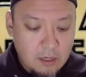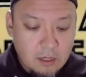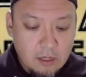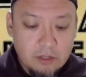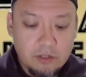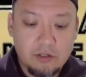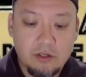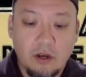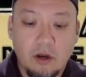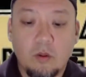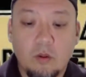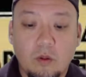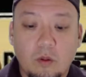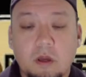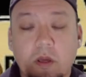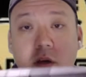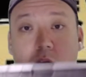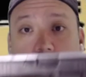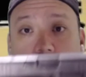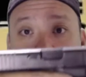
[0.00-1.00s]
So
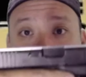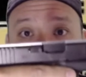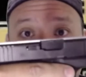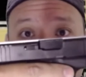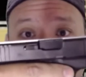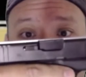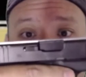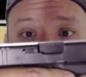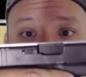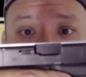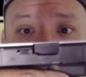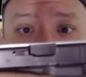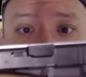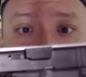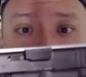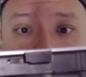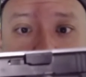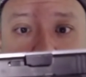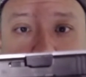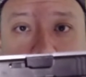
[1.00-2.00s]
trigger is
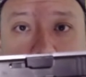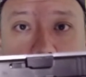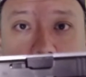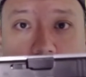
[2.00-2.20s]
set.